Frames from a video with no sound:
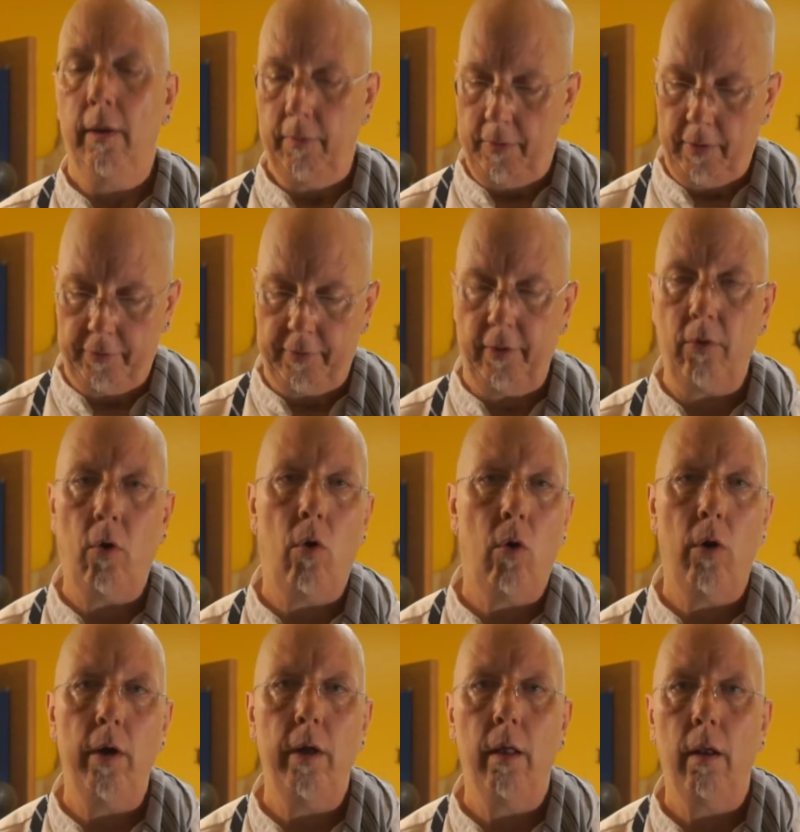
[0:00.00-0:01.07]
There's an
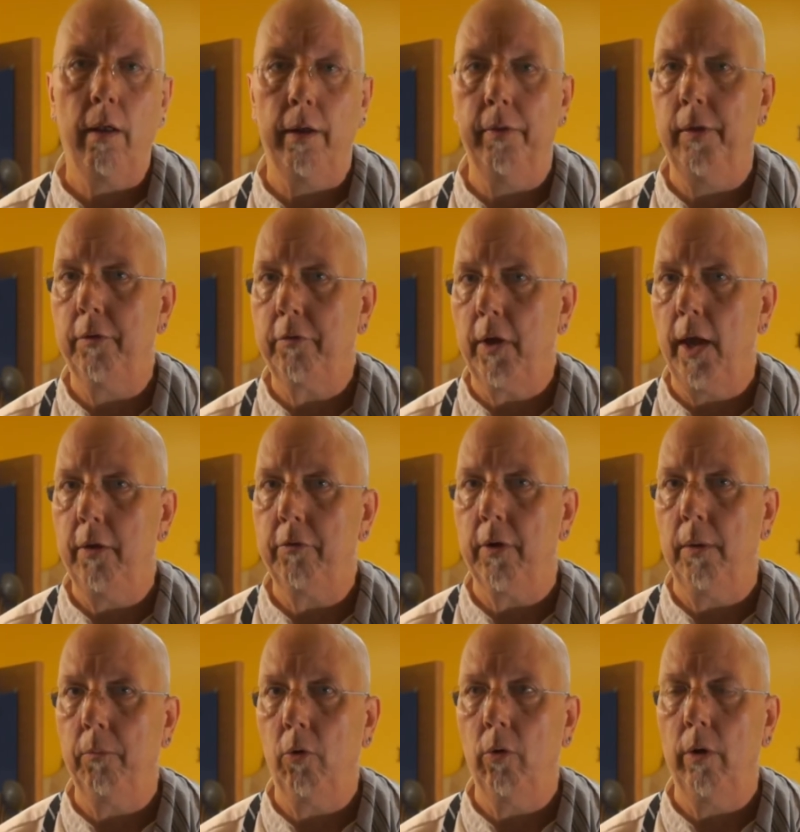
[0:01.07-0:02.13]
oil. In this case
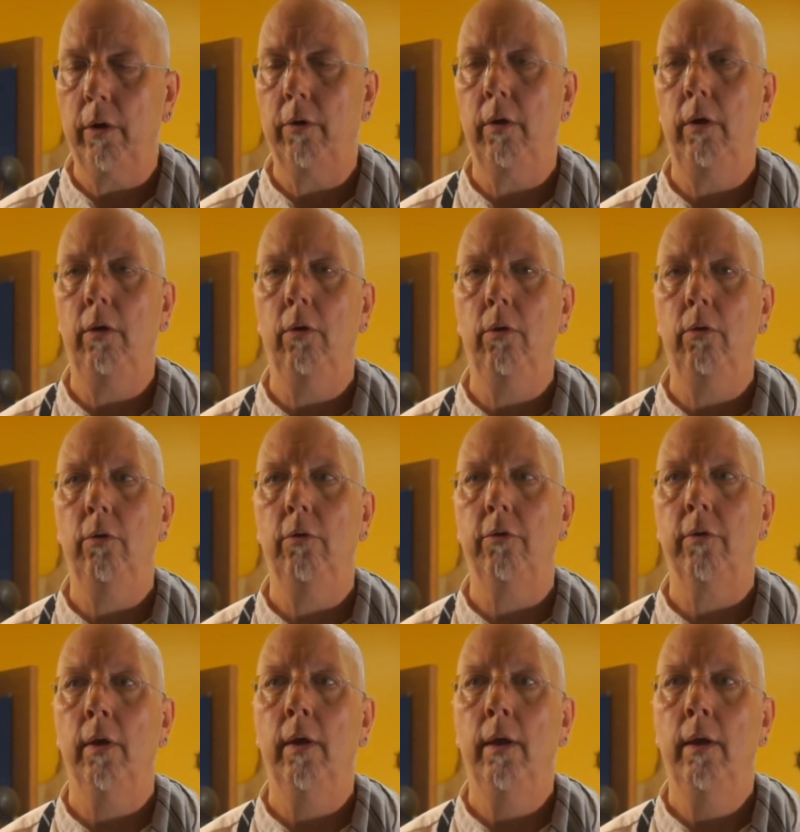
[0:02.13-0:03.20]
I'm going to
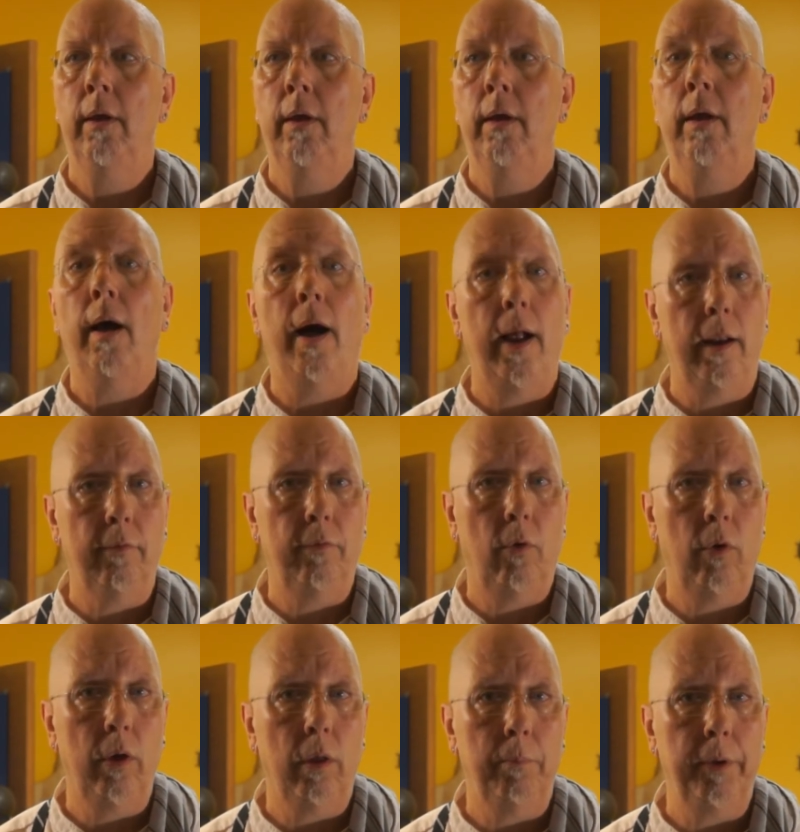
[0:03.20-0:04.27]
use olive
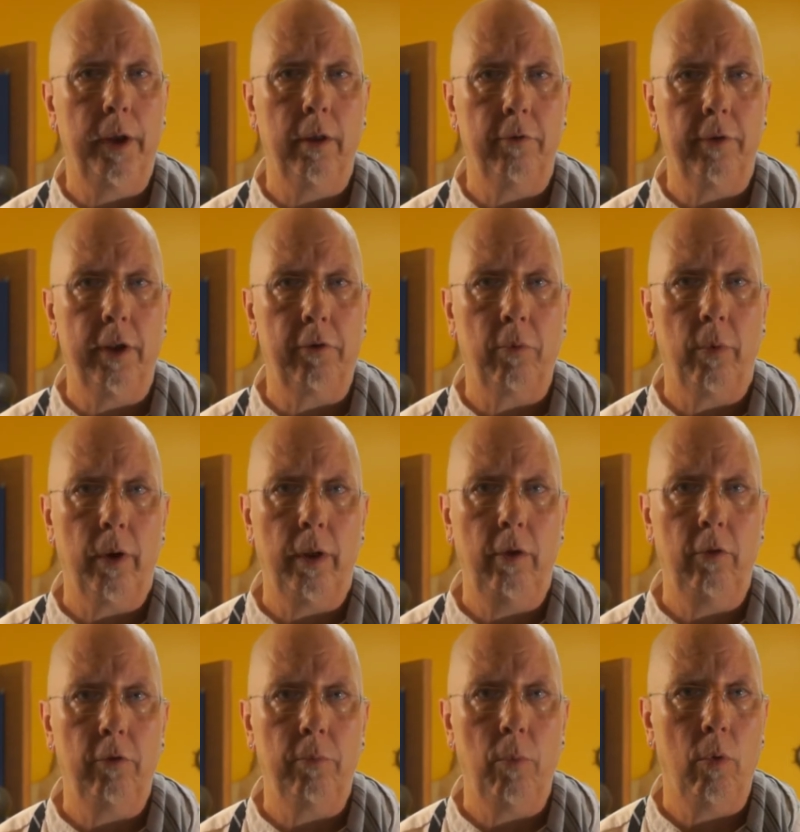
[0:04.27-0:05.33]
oil because that's what I
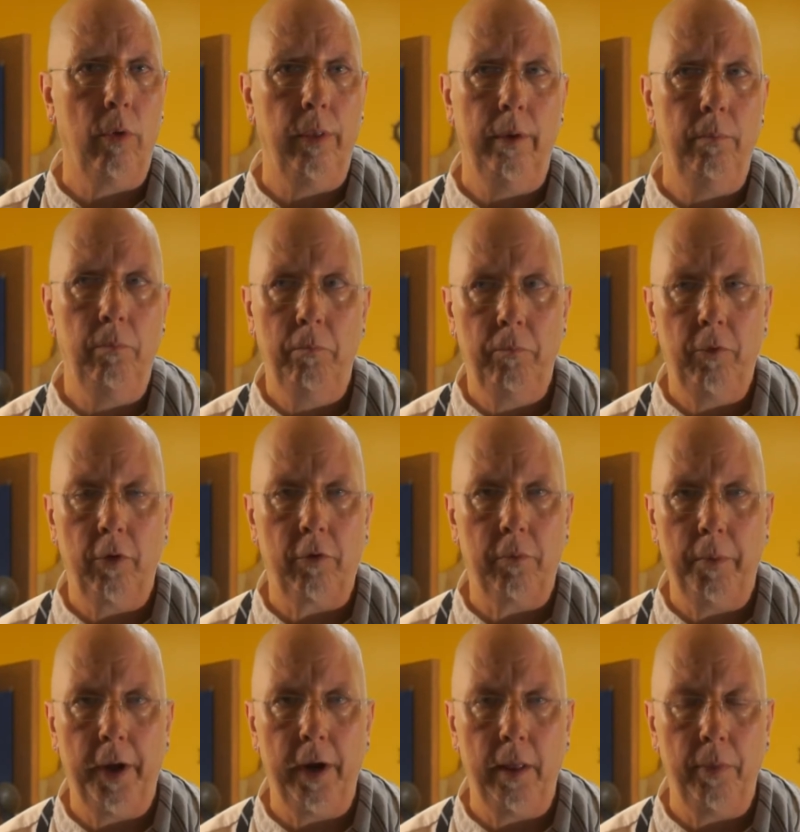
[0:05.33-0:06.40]
use more than just
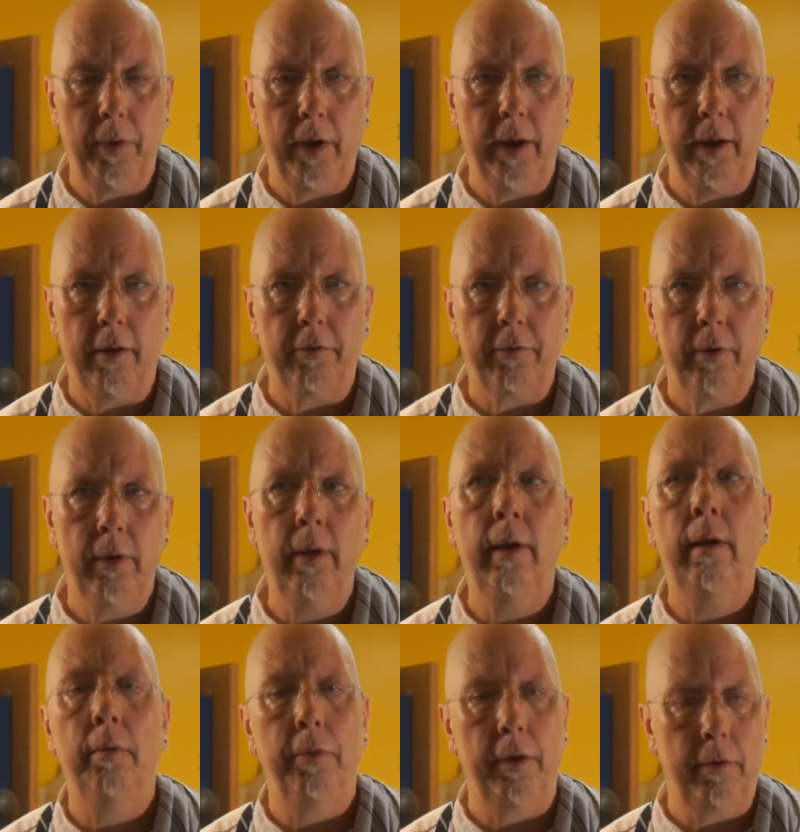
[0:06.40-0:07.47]
about anything else.
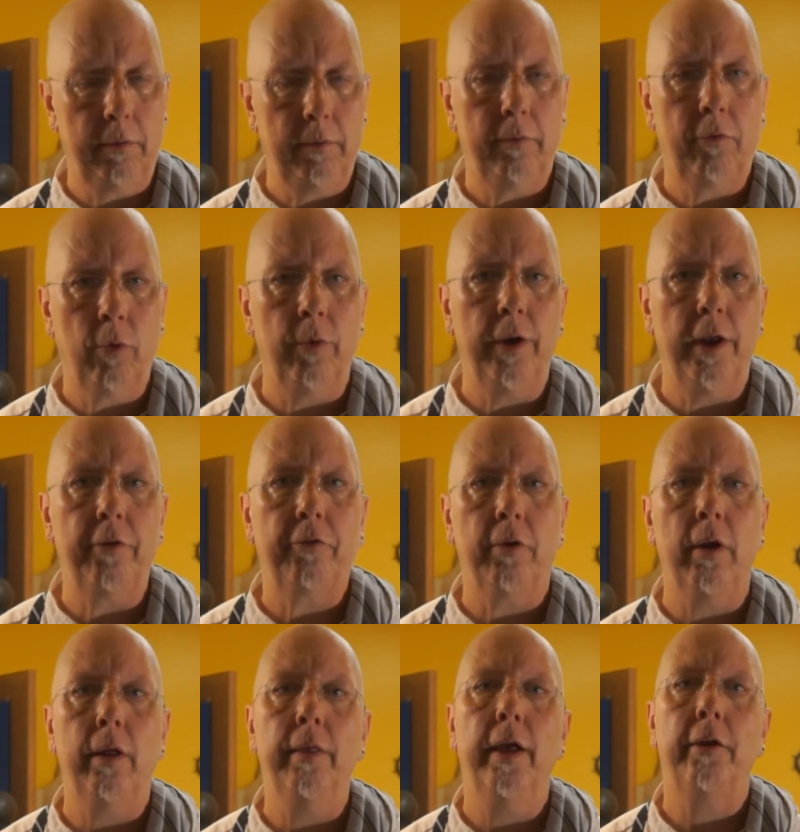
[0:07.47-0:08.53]
I think
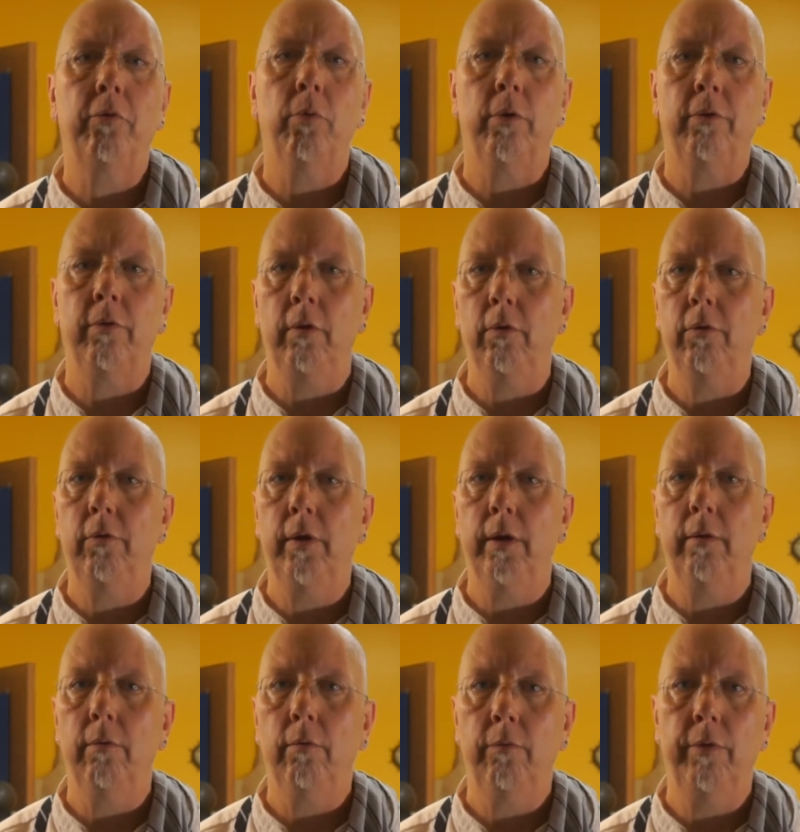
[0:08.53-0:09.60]
traditionally that's what's used
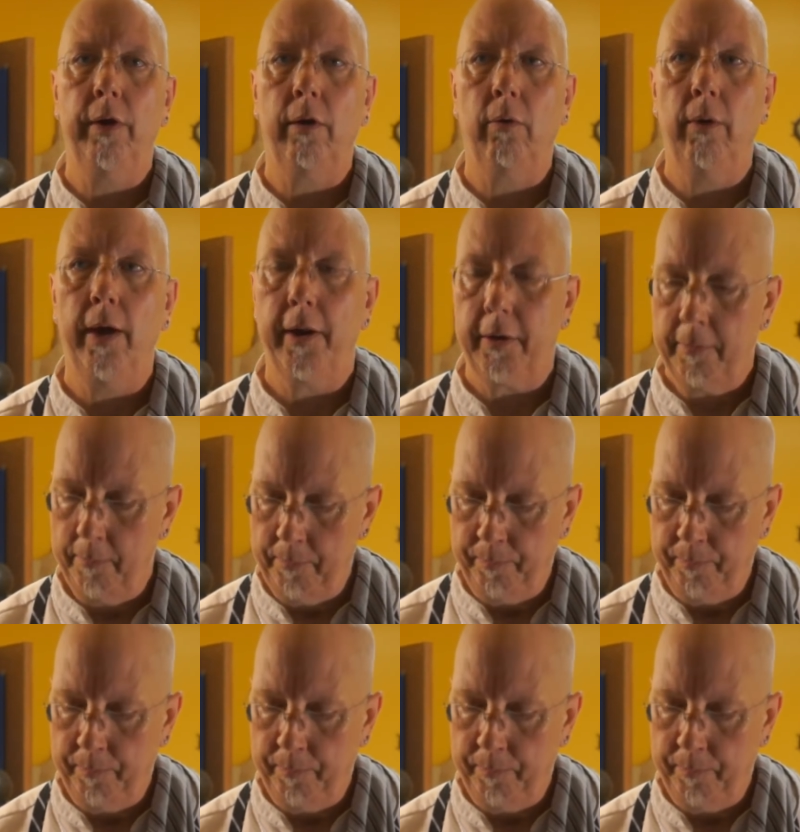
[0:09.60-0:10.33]
in vinaigrette.